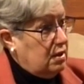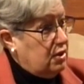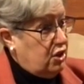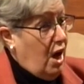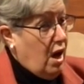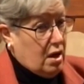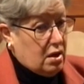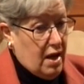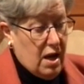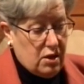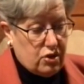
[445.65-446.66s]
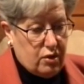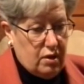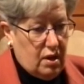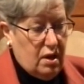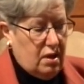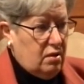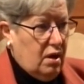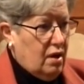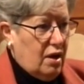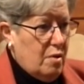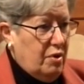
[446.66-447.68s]
shocked actually and
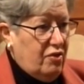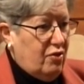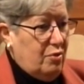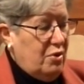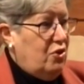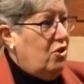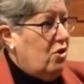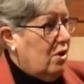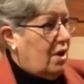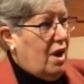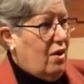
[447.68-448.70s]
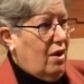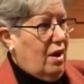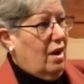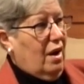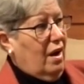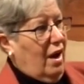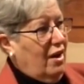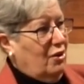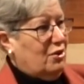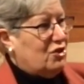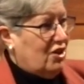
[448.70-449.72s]
coming from the new york area i
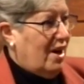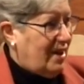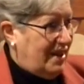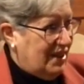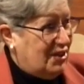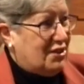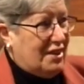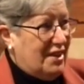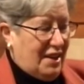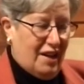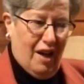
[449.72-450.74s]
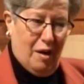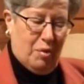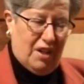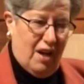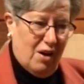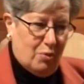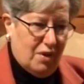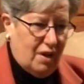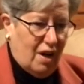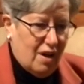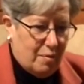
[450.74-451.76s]
don't shock easily but that one
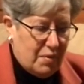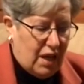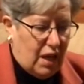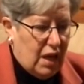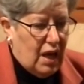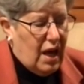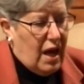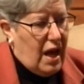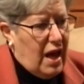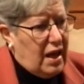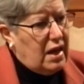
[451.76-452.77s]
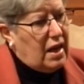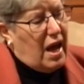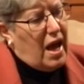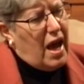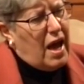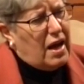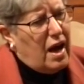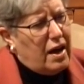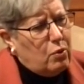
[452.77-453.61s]
got me and and i